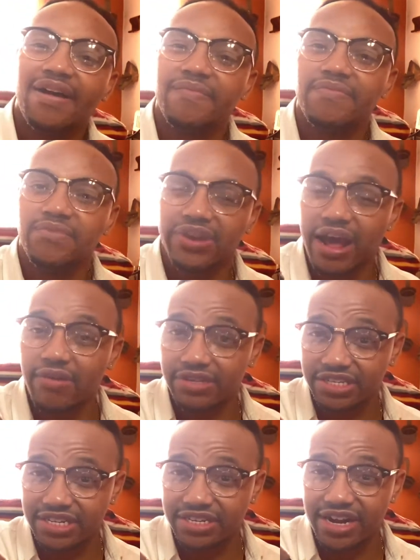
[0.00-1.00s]
when I
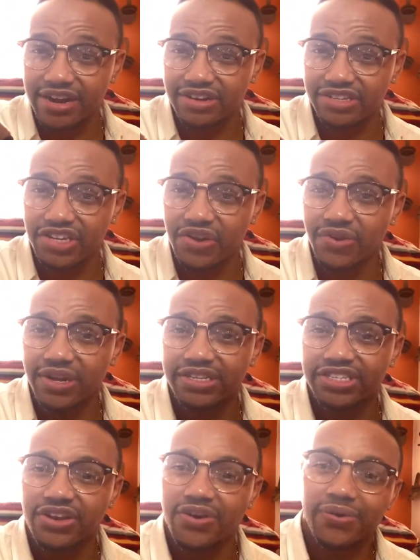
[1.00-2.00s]
was in Arizona,
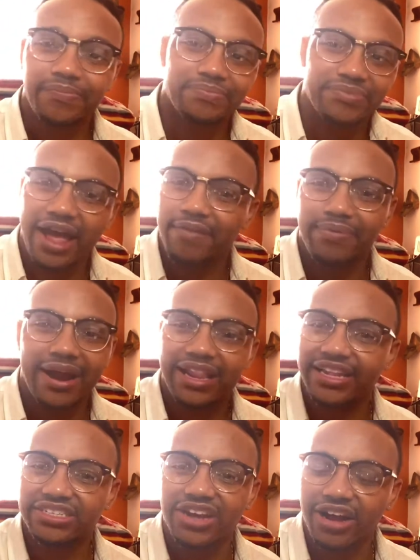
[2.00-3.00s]
so I
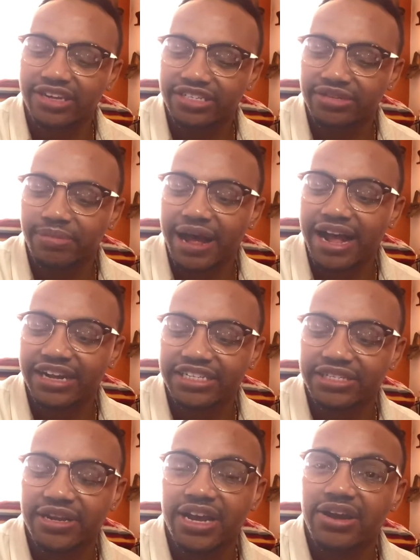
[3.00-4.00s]
probably tossed the
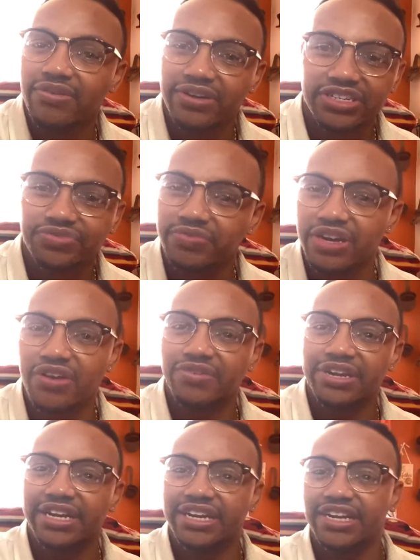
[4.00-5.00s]
box, which we don't
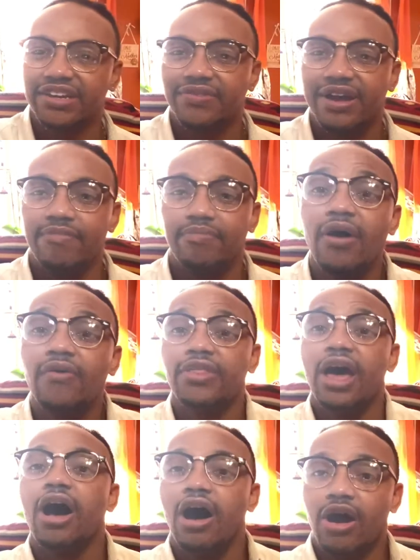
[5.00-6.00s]
need anyway. Both
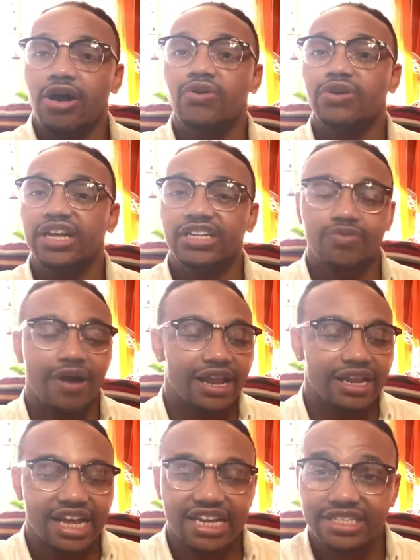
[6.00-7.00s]
are eau de
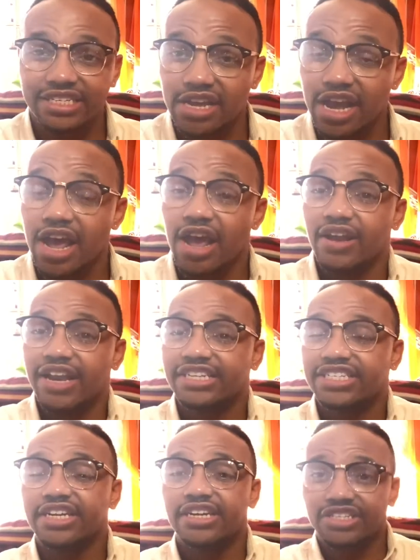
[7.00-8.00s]
toilettes. Let's
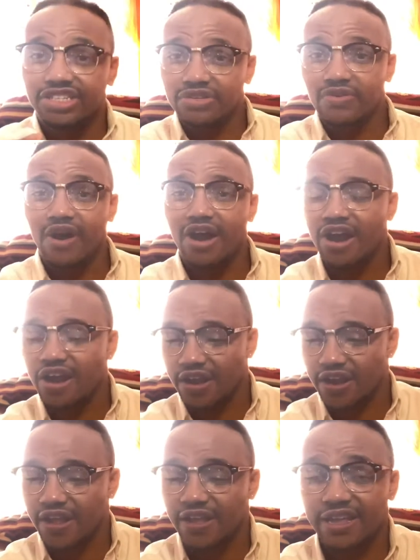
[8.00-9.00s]
get into our
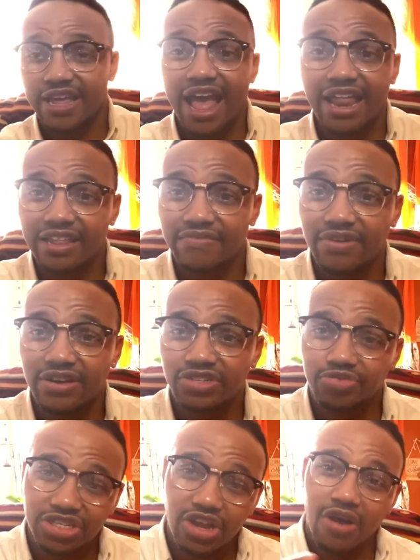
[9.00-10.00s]
godly verse.
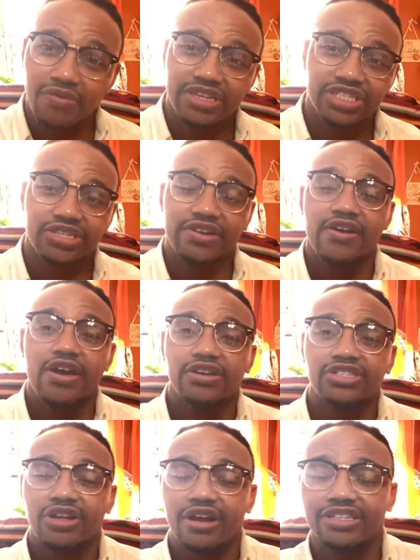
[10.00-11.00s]
We always
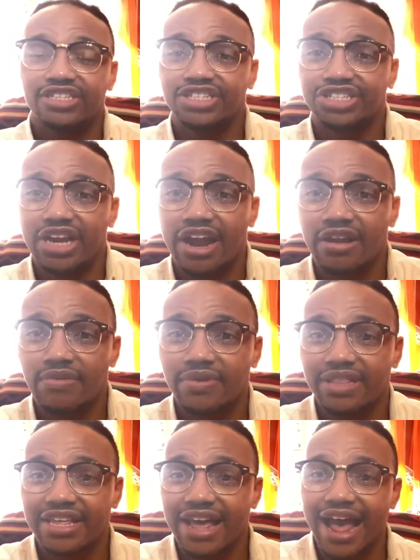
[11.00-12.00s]
start this channel
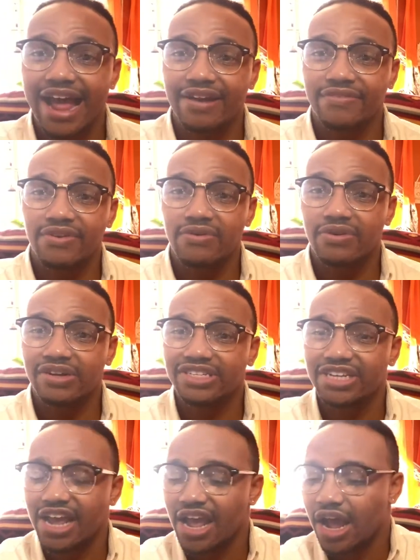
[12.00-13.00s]
with God, of course,
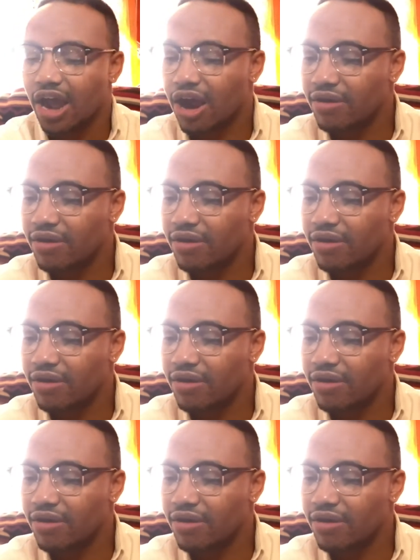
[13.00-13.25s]
our